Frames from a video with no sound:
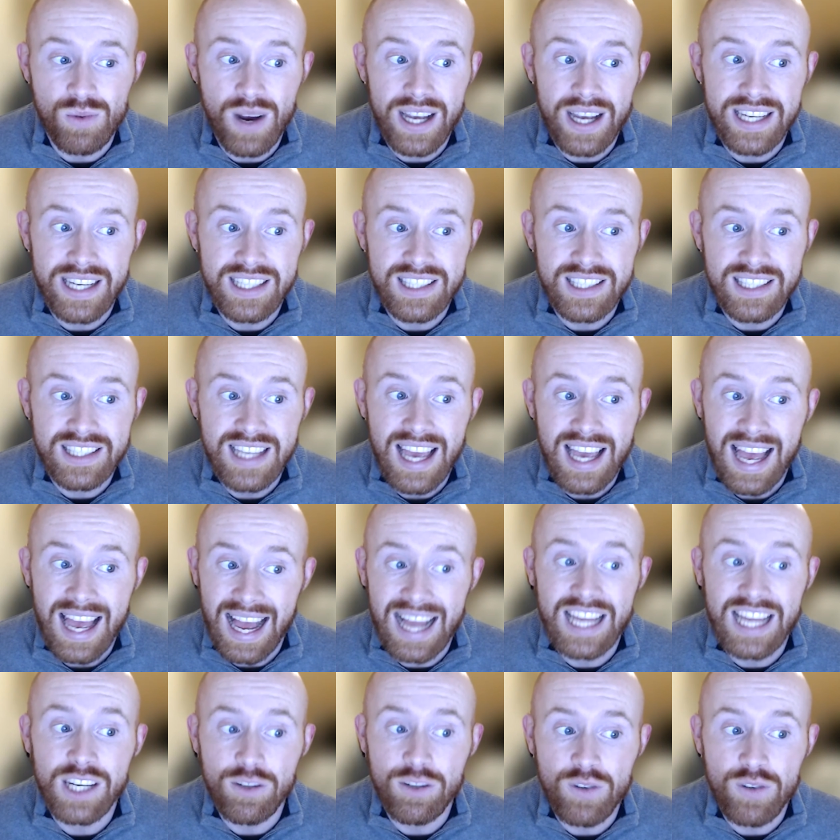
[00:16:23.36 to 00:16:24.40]
waste,
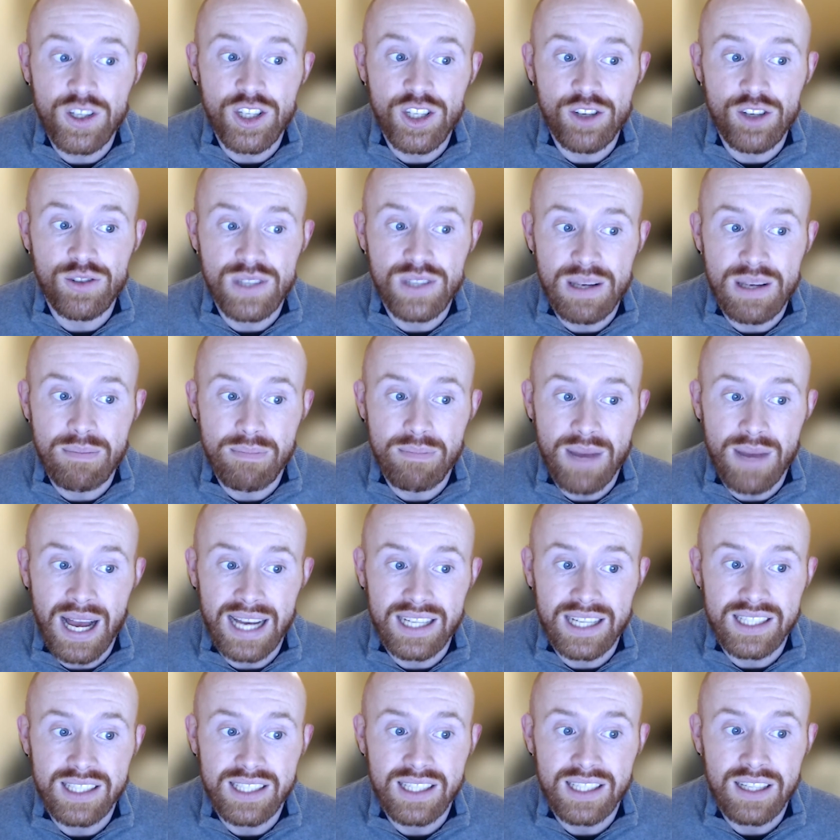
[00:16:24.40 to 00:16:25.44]
and reduce
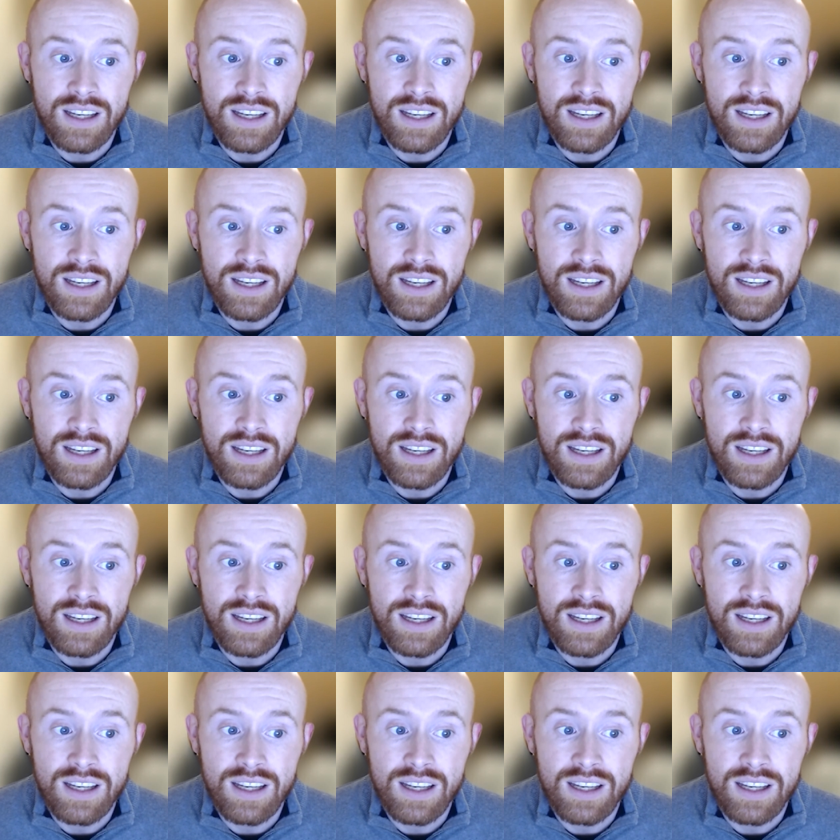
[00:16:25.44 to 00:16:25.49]
impact.